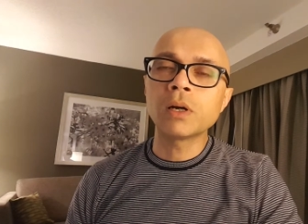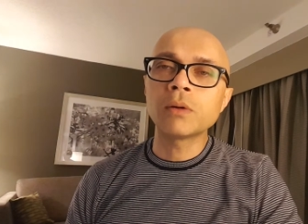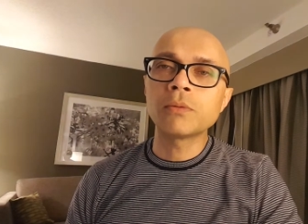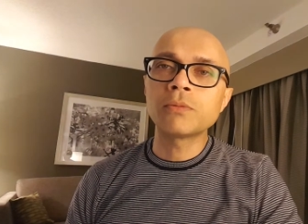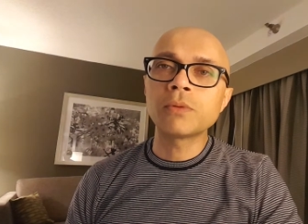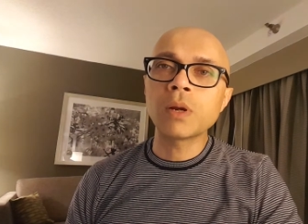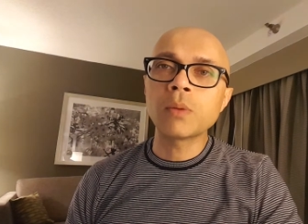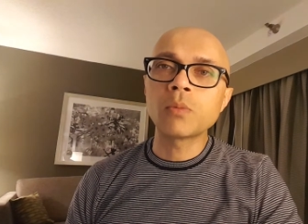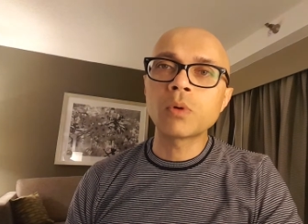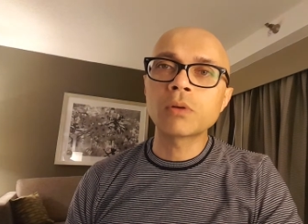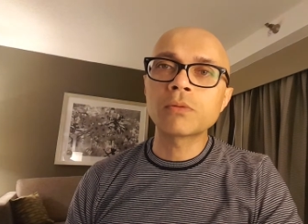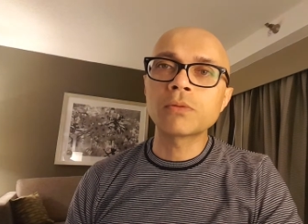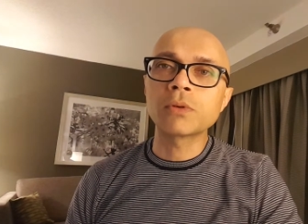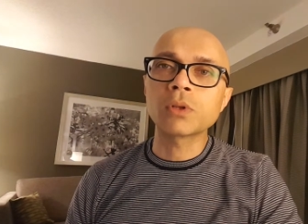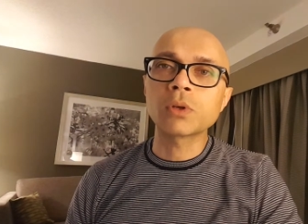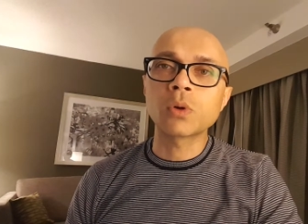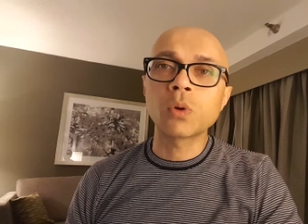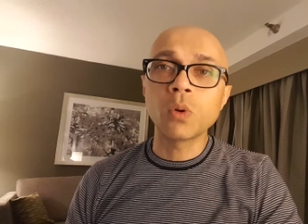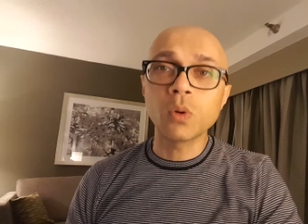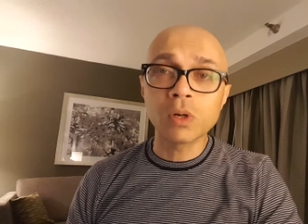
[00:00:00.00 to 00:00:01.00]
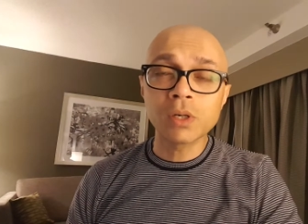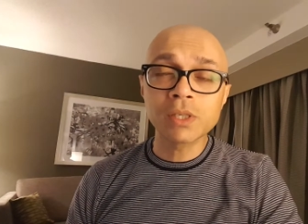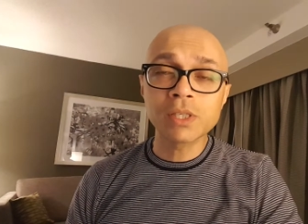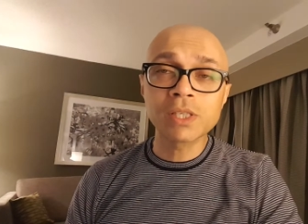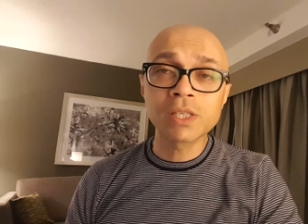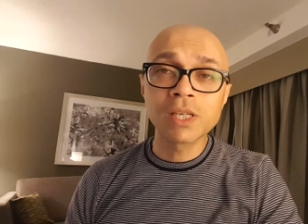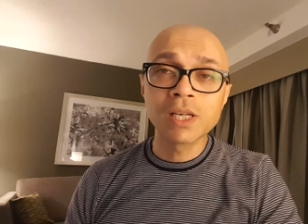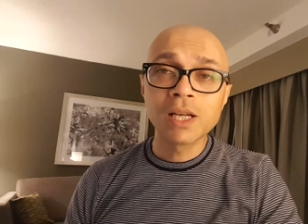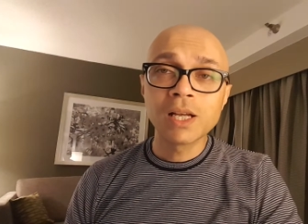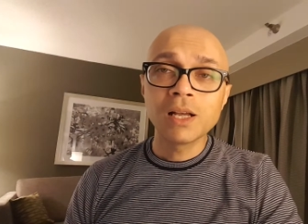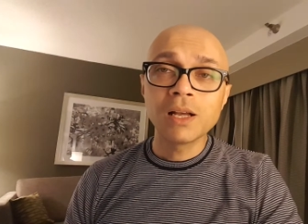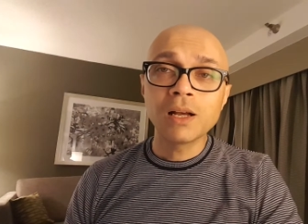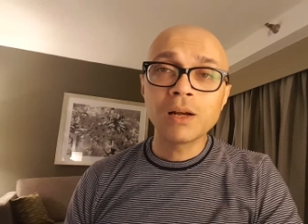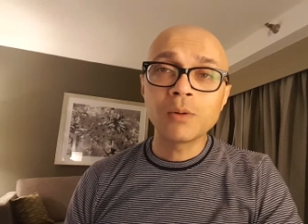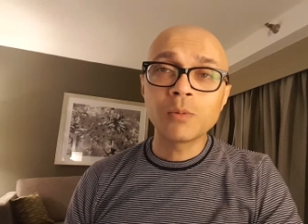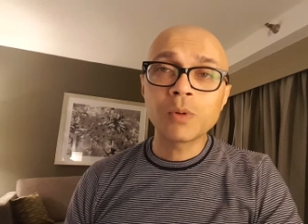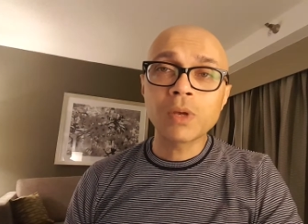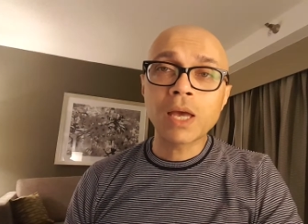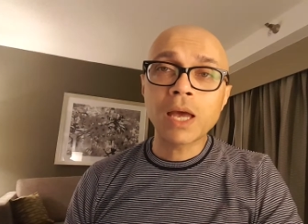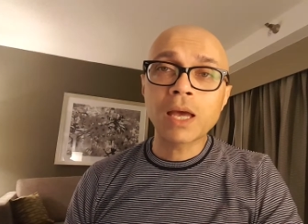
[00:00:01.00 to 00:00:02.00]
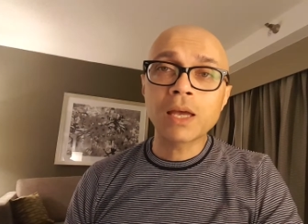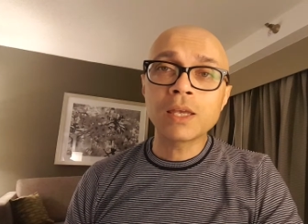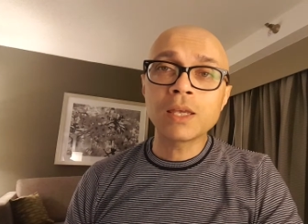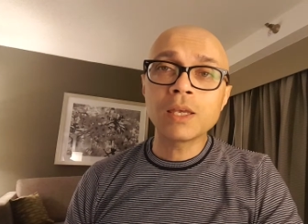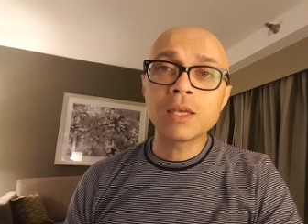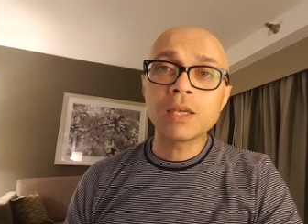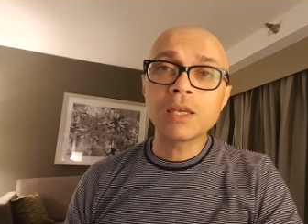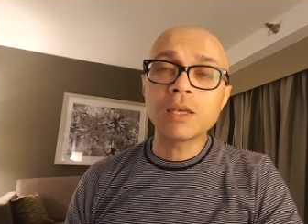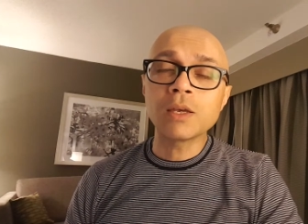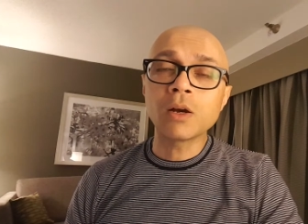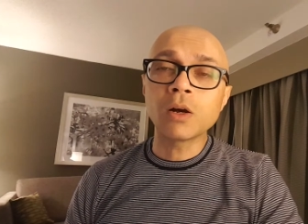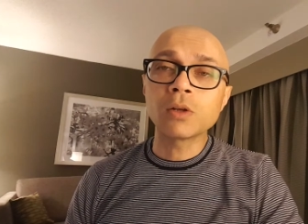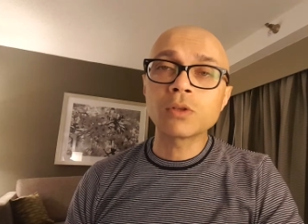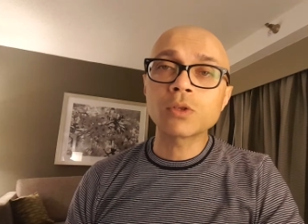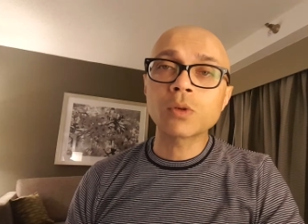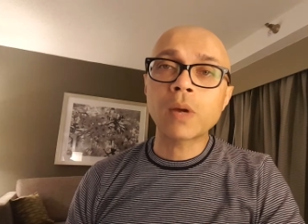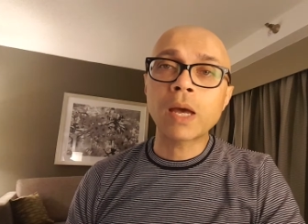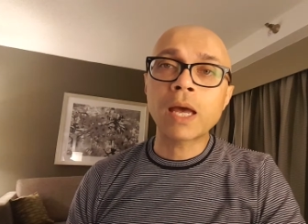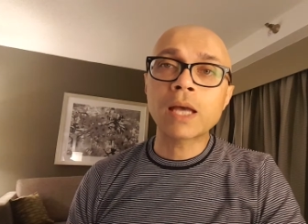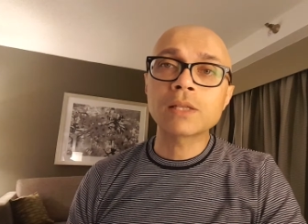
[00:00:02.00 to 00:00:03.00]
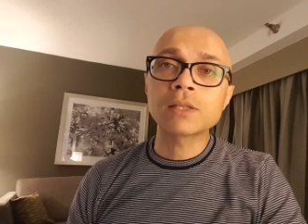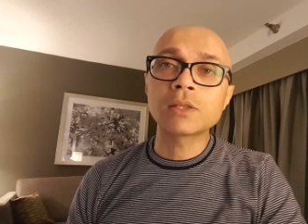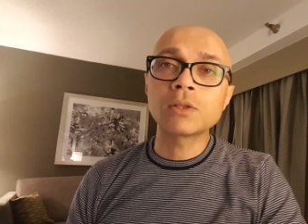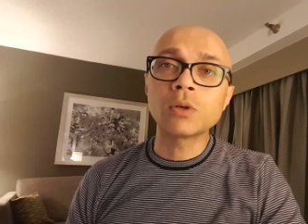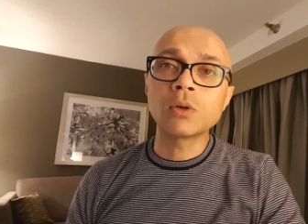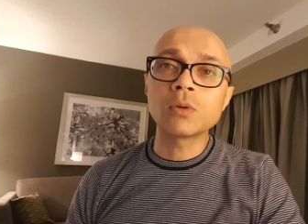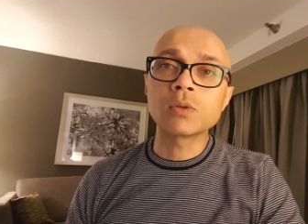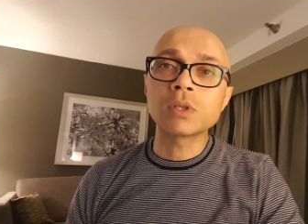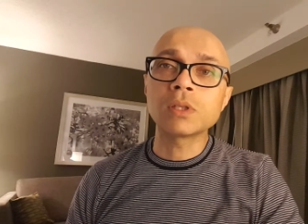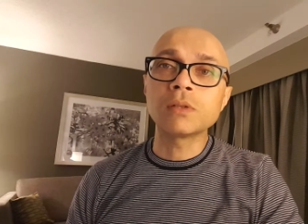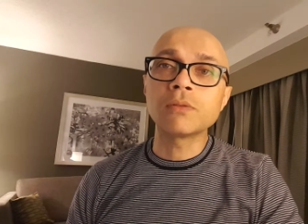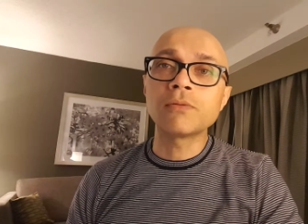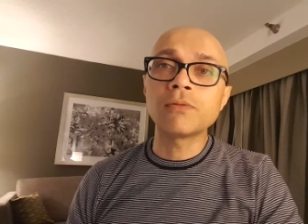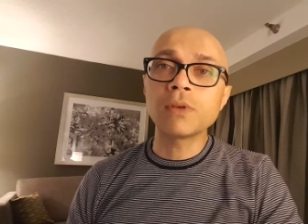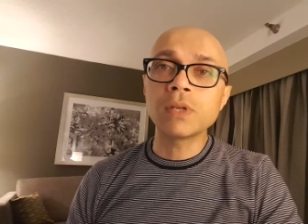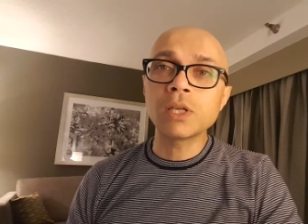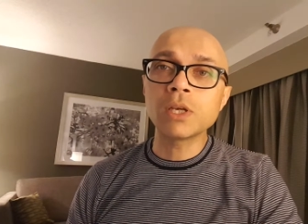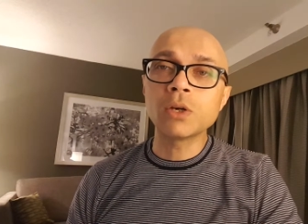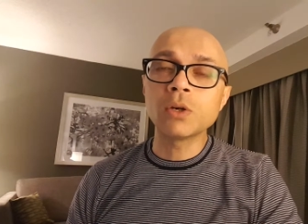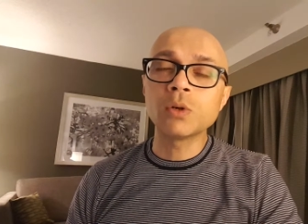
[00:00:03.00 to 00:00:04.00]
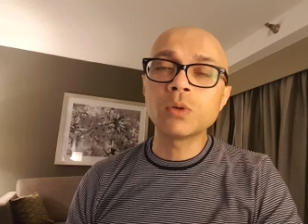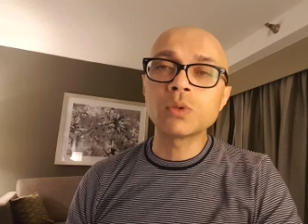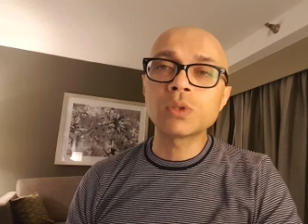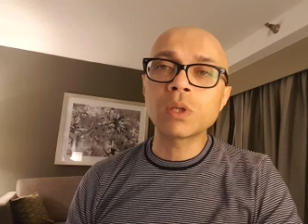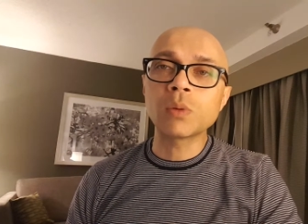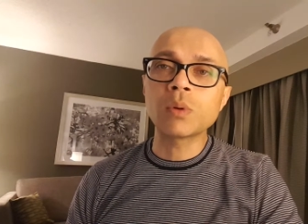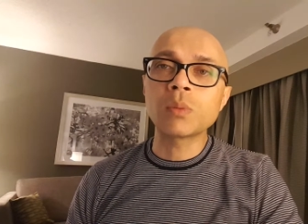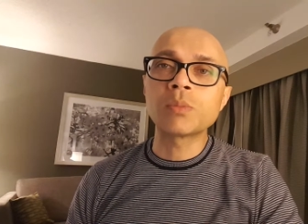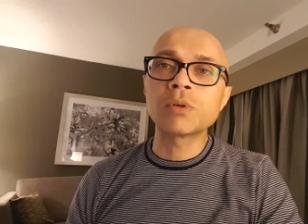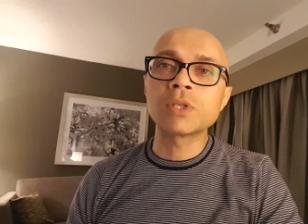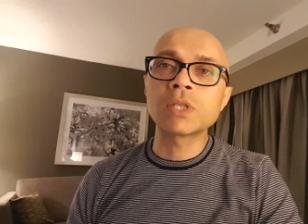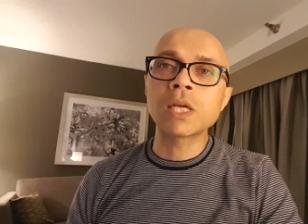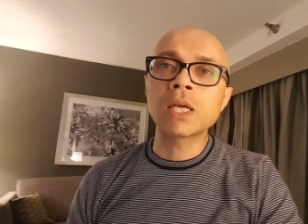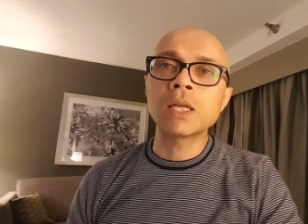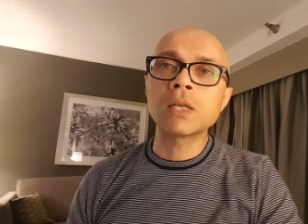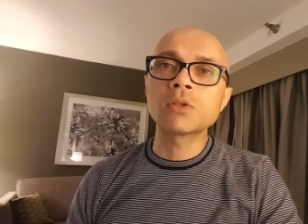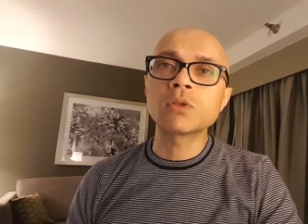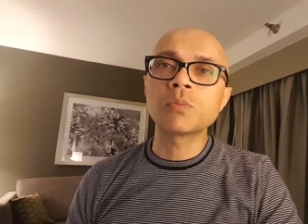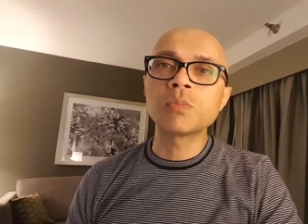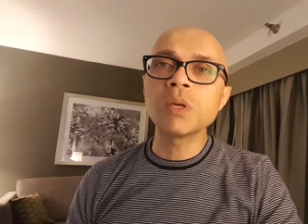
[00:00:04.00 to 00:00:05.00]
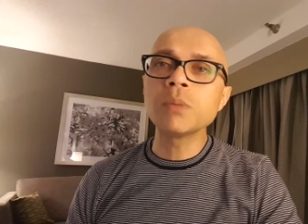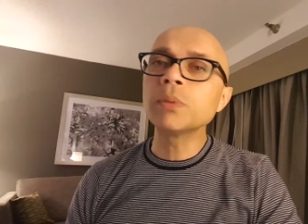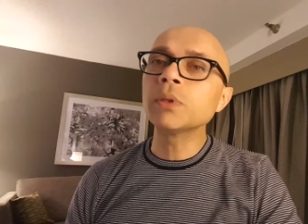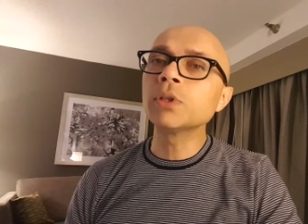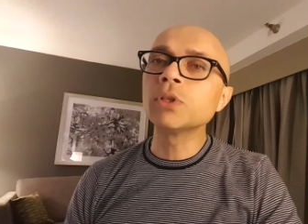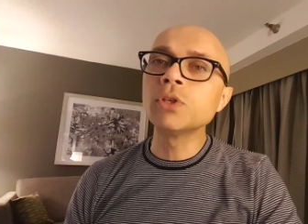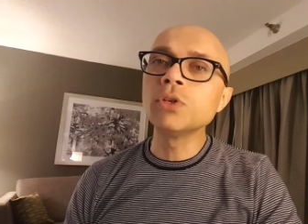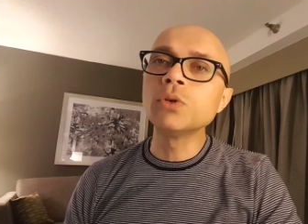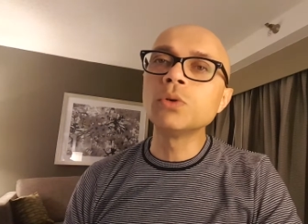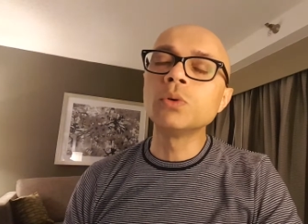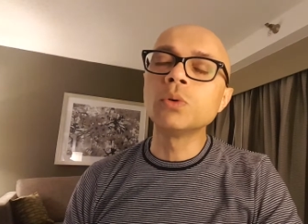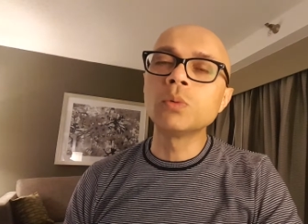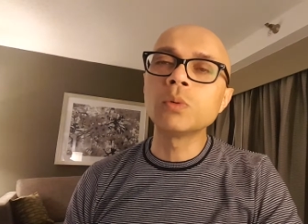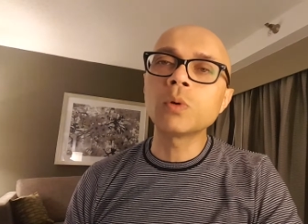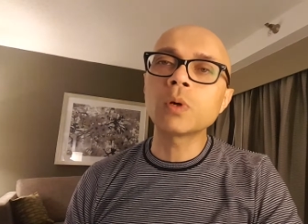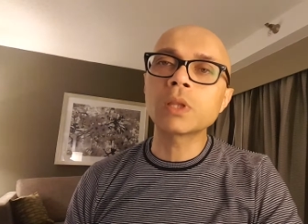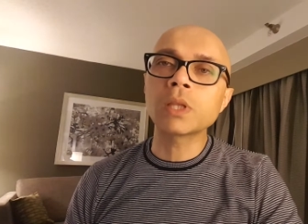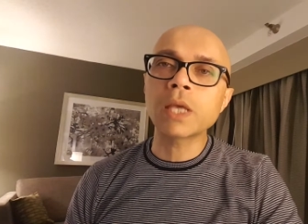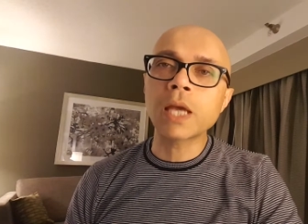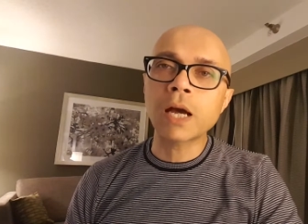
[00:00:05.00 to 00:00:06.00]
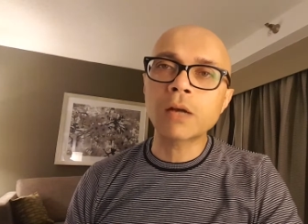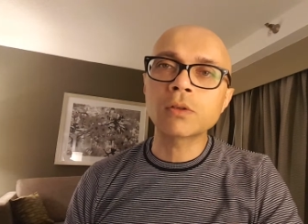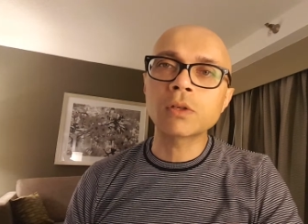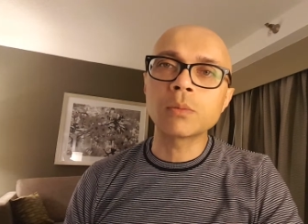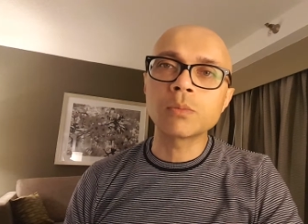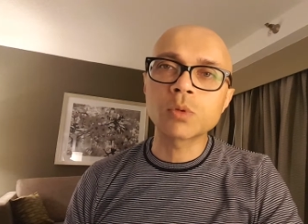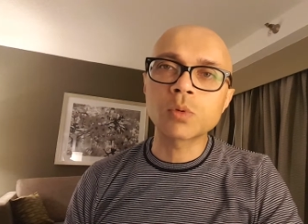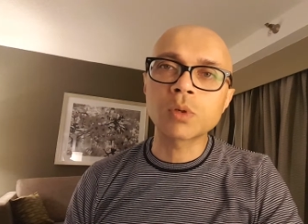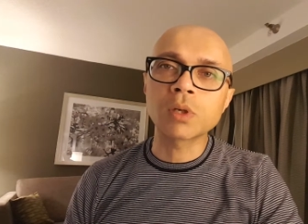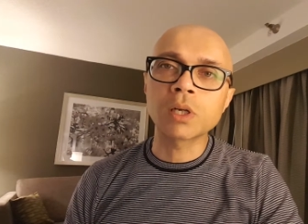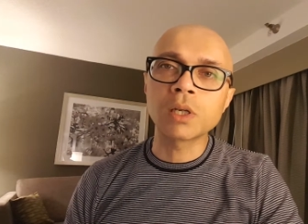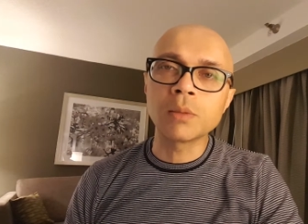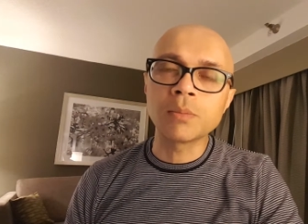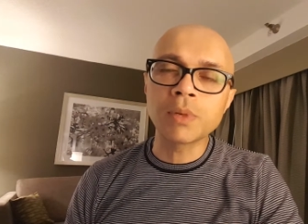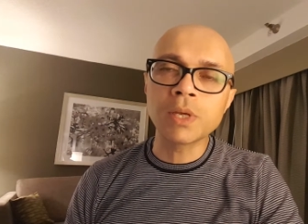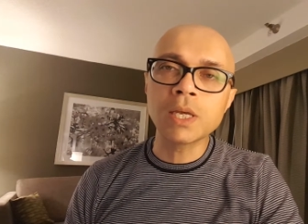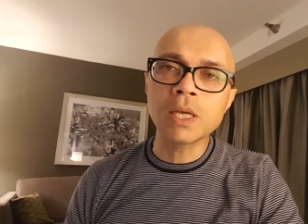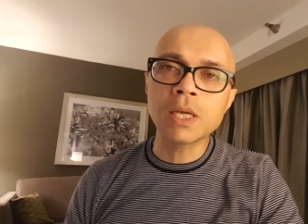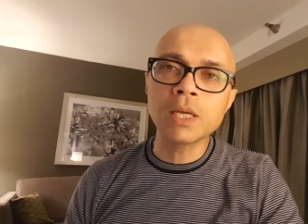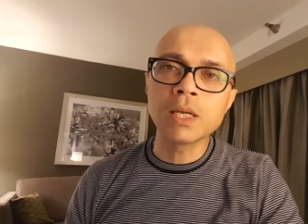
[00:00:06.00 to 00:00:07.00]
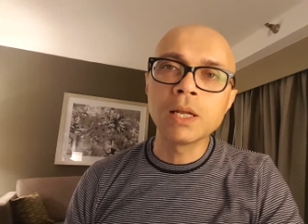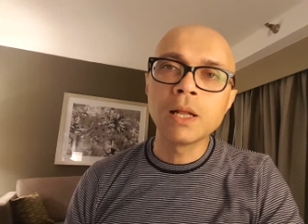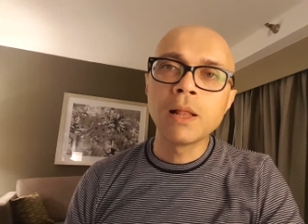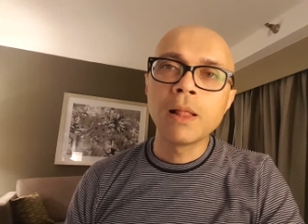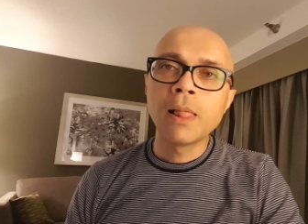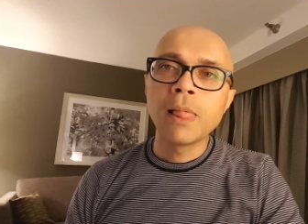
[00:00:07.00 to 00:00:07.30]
framework for the course. He also asked those in the videos that we presented, so people knew what the outcomes were going to be.